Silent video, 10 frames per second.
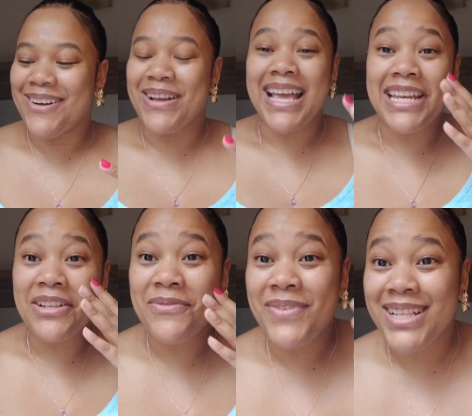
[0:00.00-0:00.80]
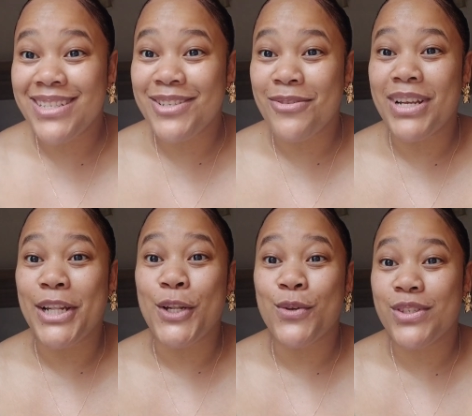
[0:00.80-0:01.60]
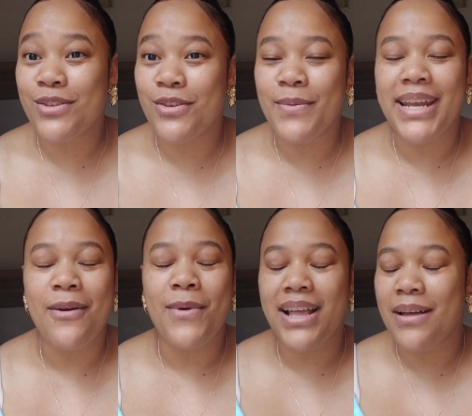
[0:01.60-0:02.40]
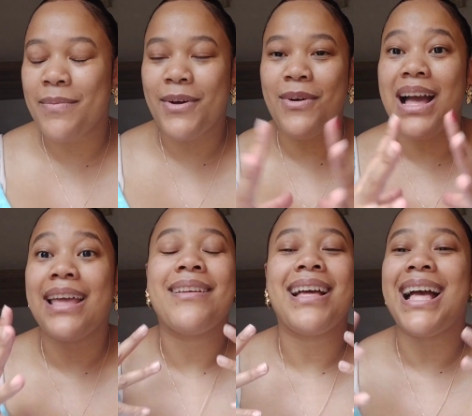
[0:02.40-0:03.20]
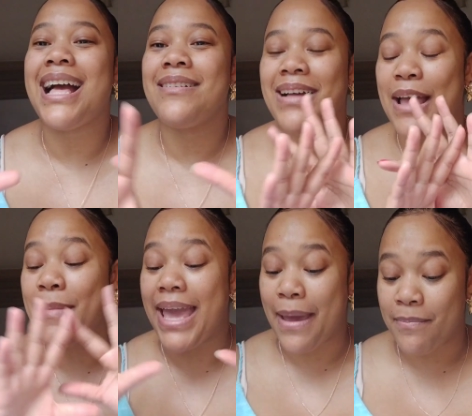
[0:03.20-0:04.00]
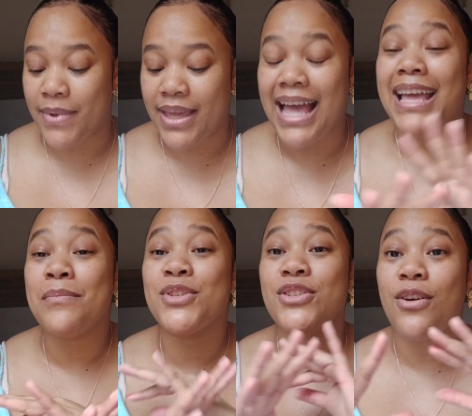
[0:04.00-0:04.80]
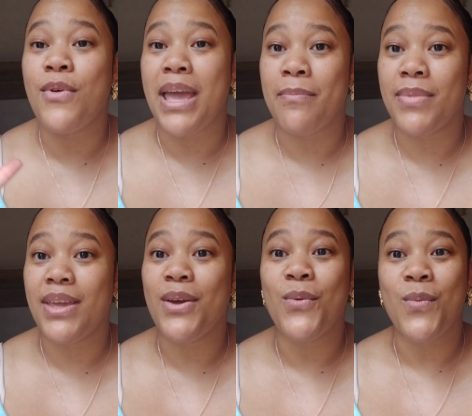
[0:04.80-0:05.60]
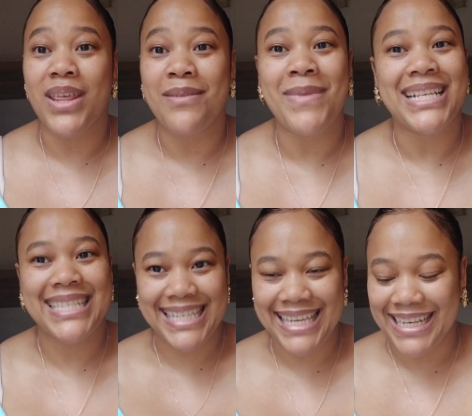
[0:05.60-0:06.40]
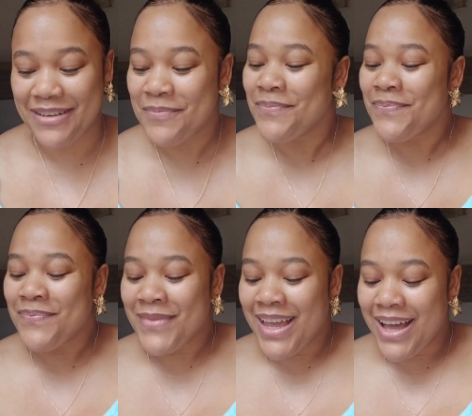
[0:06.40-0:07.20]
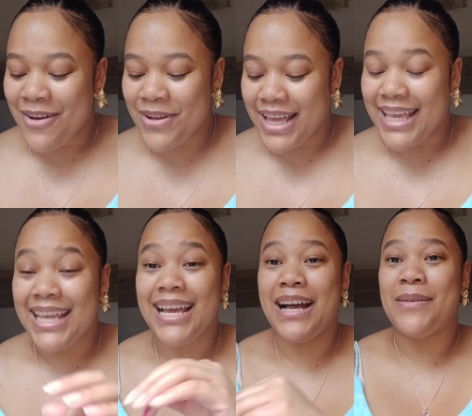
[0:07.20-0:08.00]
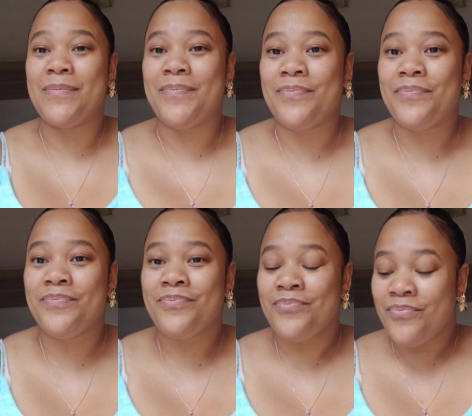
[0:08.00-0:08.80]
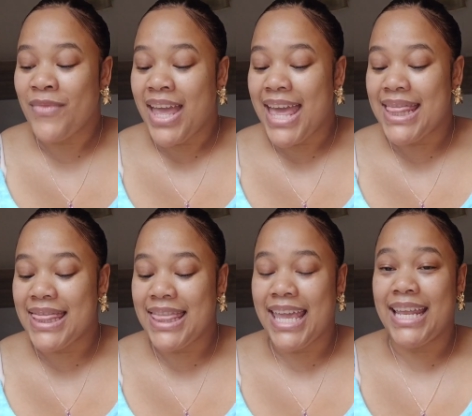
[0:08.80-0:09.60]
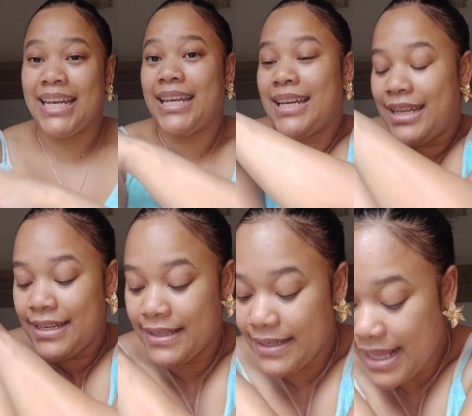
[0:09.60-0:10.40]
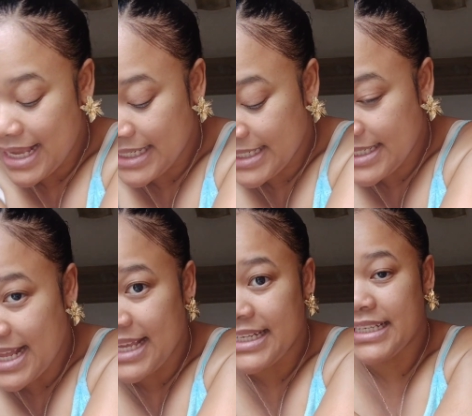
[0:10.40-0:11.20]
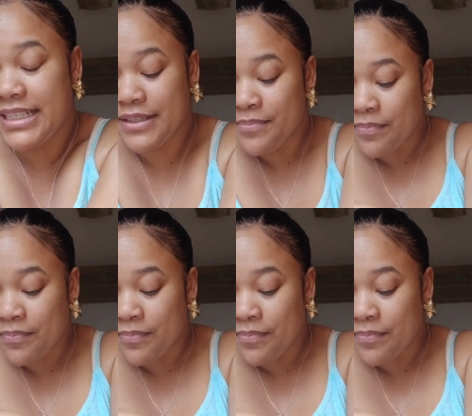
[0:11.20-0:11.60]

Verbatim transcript: okay and it feels good it looks good when I wake up oh I I'm happy I am so happy with my skin okay um and then I decided